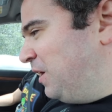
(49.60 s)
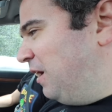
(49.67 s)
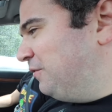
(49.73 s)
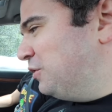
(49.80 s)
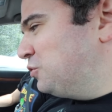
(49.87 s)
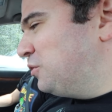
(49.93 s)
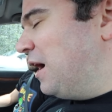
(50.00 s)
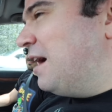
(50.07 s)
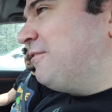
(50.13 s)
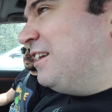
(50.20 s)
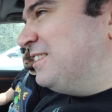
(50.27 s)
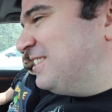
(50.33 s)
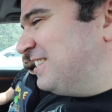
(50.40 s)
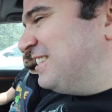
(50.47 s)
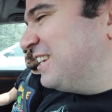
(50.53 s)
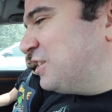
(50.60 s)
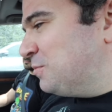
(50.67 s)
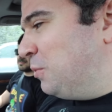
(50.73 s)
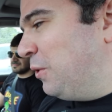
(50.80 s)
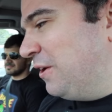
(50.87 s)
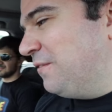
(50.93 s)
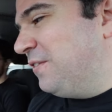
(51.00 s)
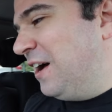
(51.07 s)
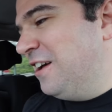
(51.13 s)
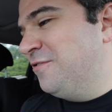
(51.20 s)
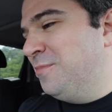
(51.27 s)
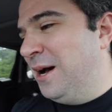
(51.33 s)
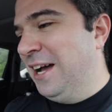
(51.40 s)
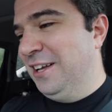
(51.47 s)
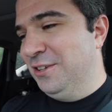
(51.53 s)
of the drive and 6.5
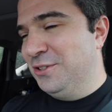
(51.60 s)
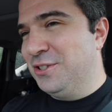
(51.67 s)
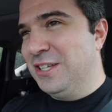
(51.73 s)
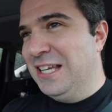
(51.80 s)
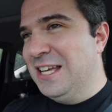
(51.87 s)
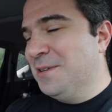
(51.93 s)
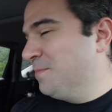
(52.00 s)
miles.